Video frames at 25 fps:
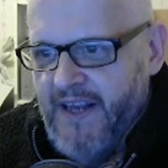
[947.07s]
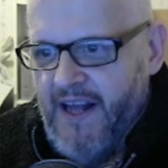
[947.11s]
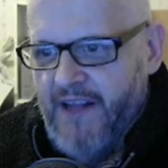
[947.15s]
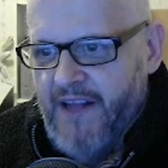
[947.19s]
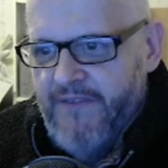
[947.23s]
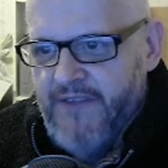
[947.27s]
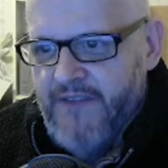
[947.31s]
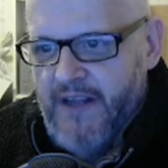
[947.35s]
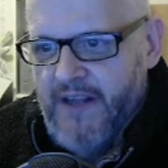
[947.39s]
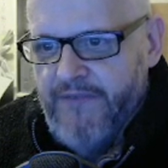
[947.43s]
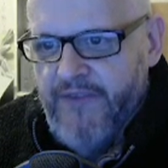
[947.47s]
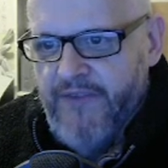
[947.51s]

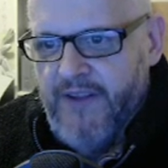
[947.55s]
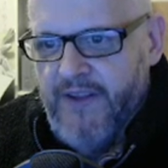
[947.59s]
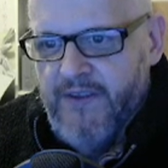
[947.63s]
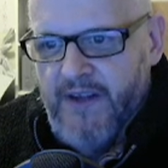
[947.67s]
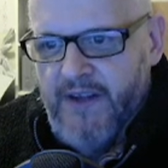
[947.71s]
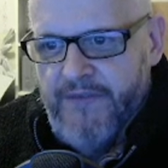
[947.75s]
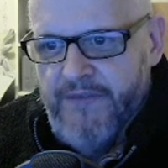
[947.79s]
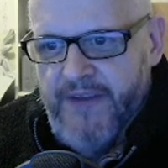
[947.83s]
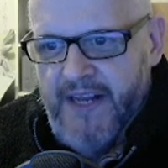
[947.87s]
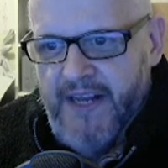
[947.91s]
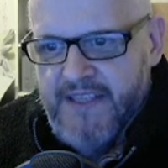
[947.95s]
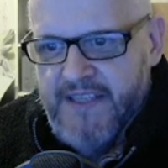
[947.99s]
I think
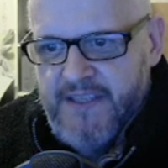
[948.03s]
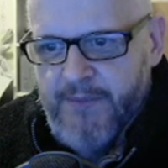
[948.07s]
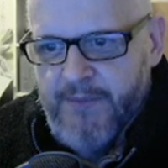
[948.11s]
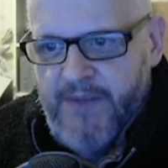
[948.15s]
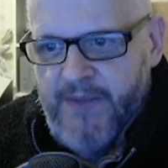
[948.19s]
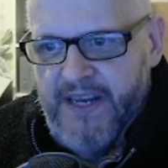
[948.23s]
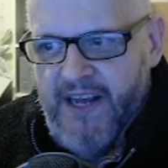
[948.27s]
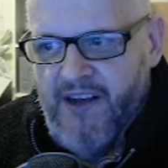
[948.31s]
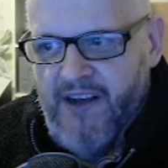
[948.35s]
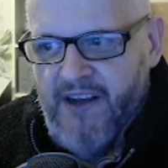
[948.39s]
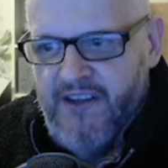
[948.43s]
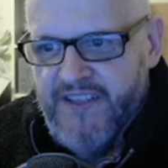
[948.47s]
that's a
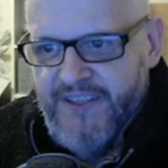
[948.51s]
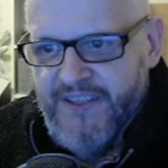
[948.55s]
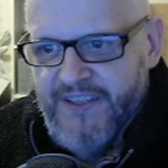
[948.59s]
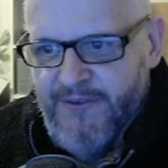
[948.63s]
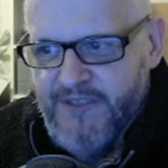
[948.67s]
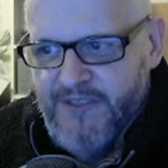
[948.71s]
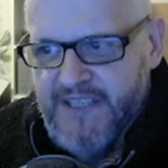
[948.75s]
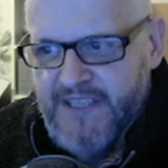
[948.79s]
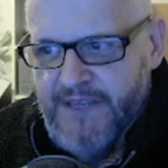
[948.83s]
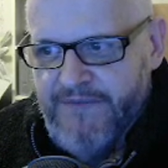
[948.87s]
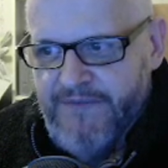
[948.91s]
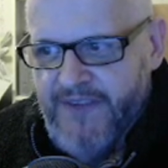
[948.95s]
Minardi
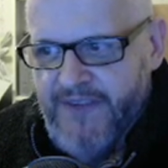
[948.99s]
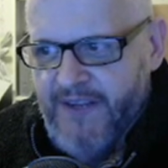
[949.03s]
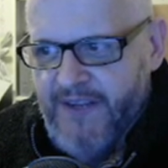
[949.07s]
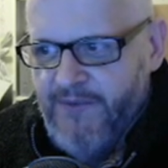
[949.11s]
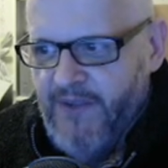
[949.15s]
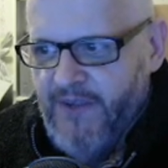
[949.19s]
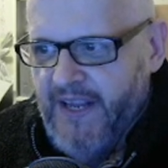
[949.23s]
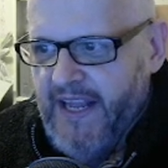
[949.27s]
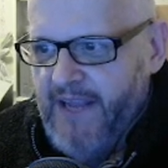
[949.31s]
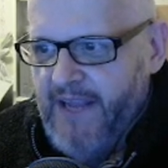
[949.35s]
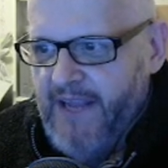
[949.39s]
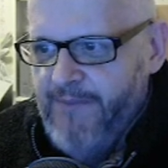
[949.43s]
or something
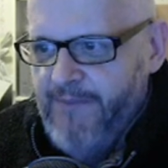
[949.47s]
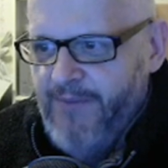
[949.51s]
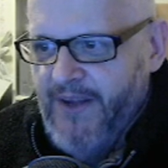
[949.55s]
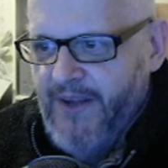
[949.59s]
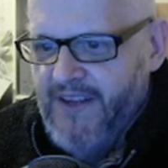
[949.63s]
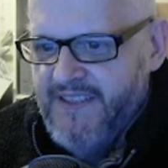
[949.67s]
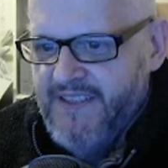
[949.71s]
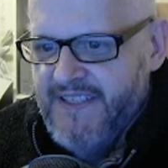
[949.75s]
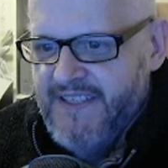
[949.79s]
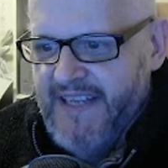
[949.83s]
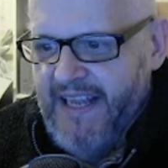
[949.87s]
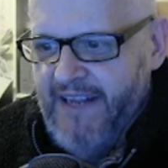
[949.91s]
we're getting
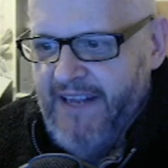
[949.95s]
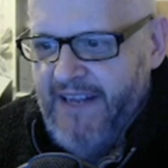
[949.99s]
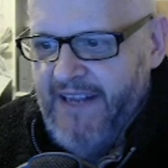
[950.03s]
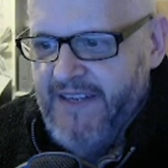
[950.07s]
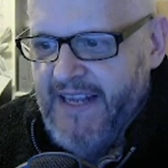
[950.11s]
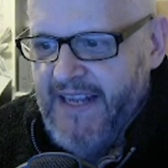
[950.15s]
past now.